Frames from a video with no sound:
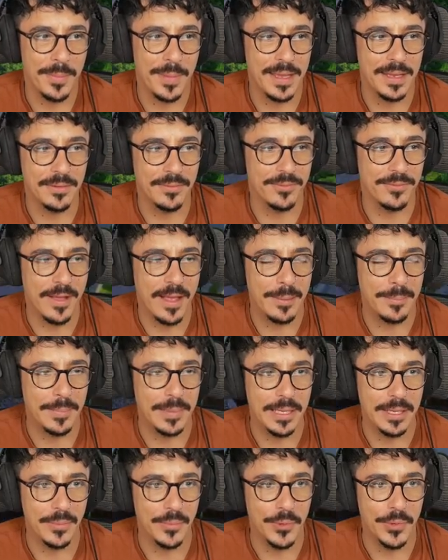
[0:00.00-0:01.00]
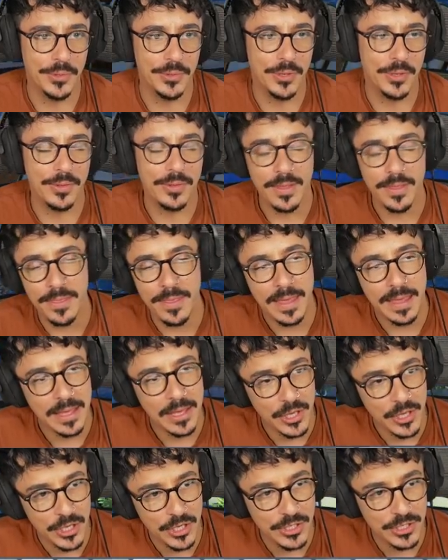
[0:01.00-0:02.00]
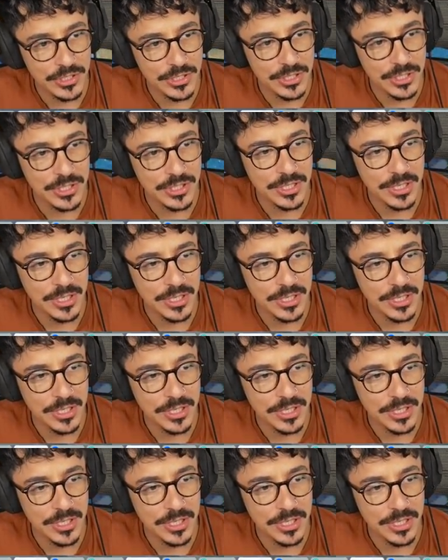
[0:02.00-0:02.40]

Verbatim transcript: main family and whatnot, then they could.